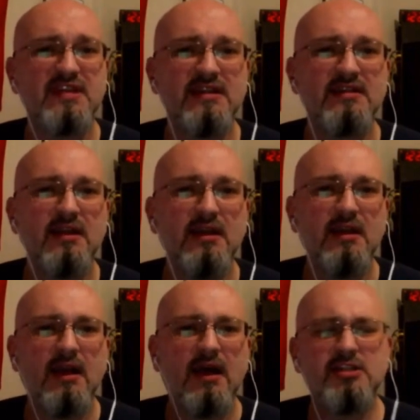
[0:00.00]
did
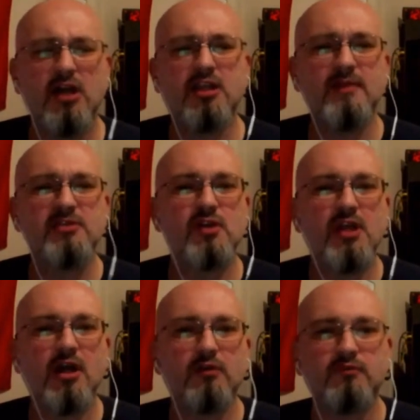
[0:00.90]
a
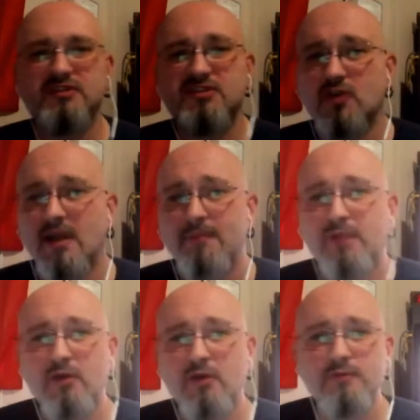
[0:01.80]
documentary called
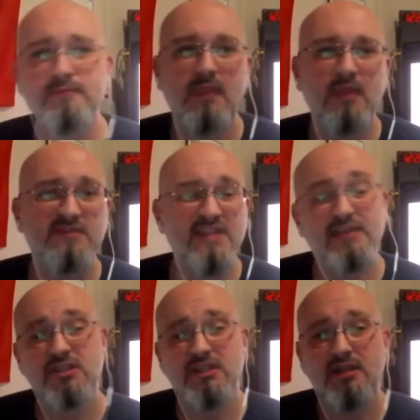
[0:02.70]
Restrepo. It was
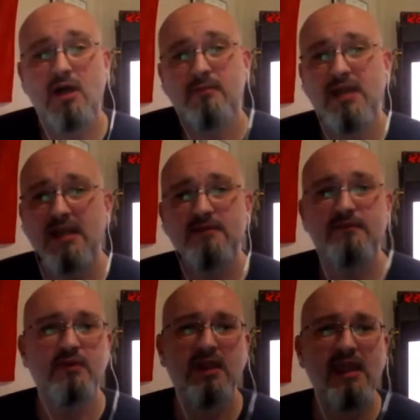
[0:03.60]
actually nominated
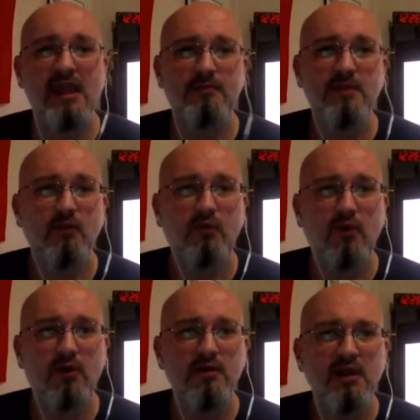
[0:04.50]
for an Academy
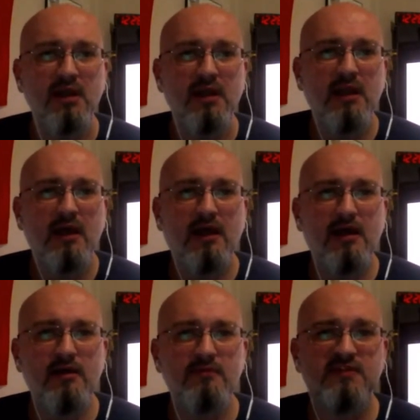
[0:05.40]
Award.
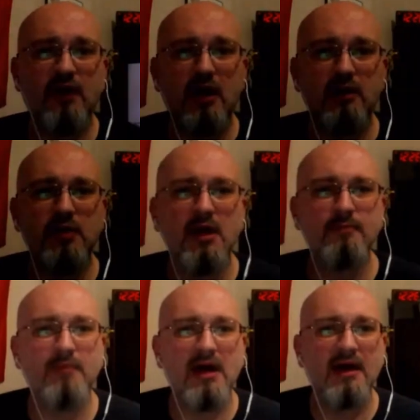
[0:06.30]
Uh, it was followed
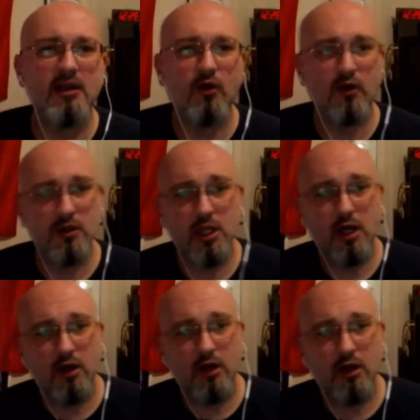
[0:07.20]
up by
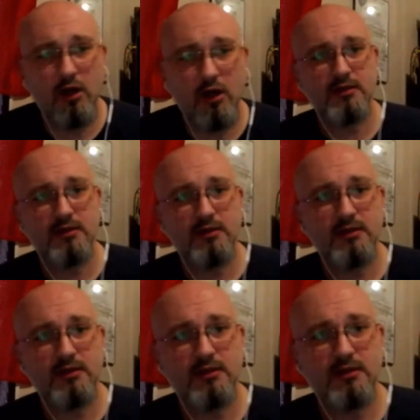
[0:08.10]
Korengal.
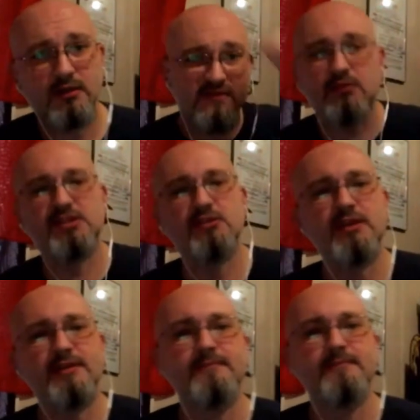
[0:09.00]
Uh, it was the
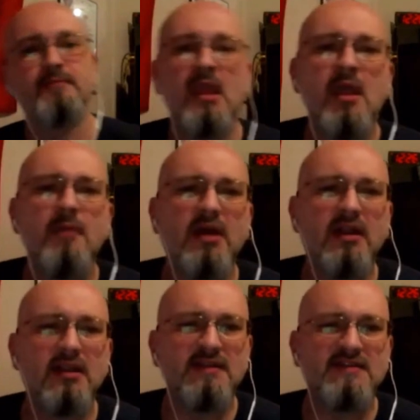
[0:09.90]
sequel to it.
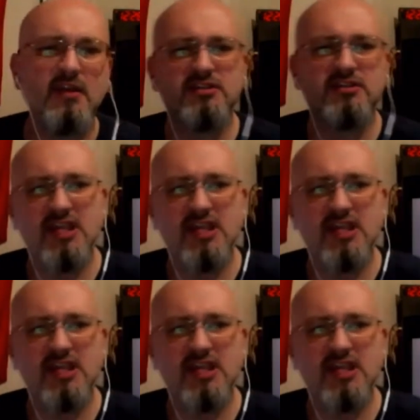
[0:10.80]
But